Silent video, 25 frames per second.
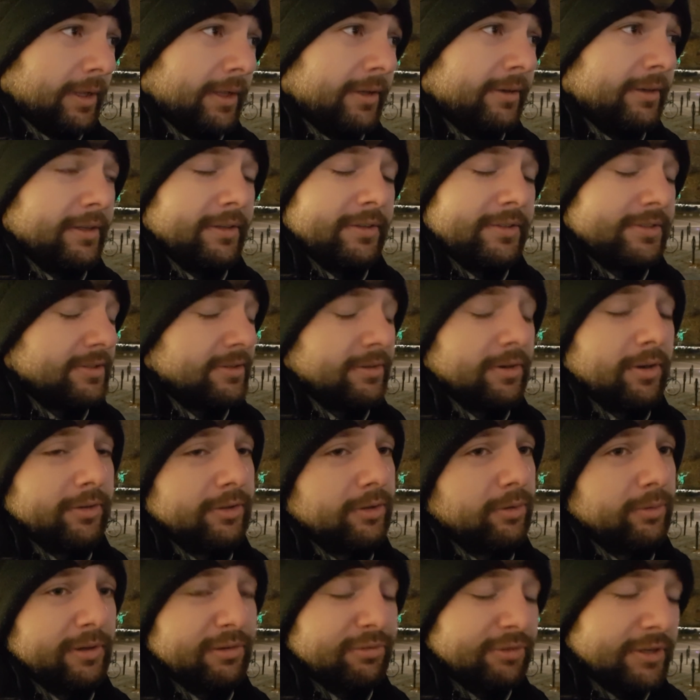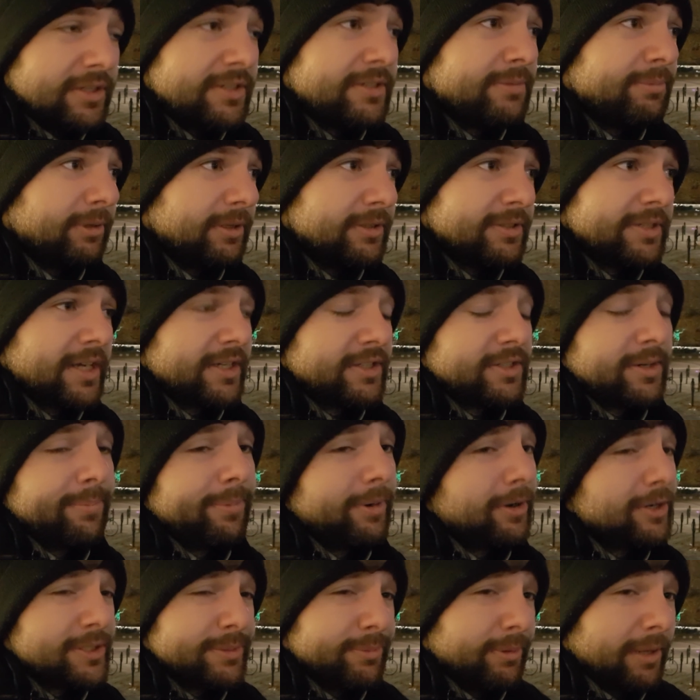and it's not only feasible, it's actually
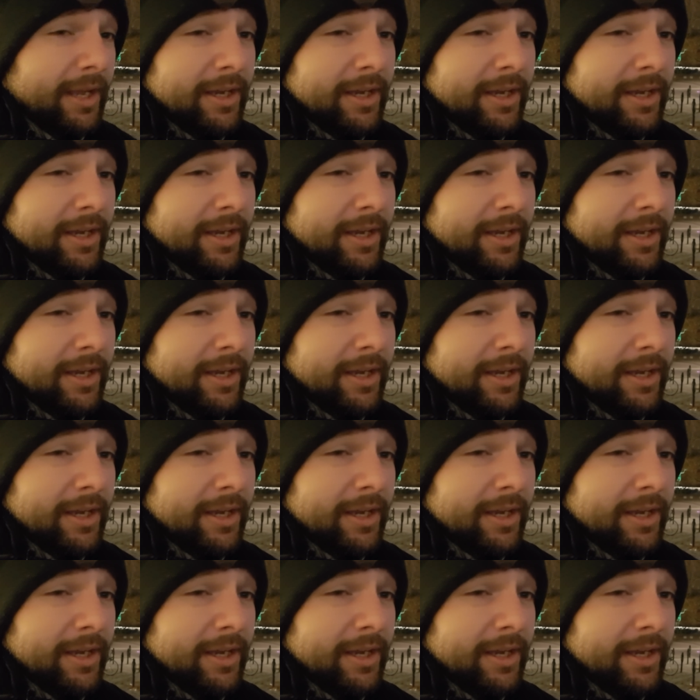possible.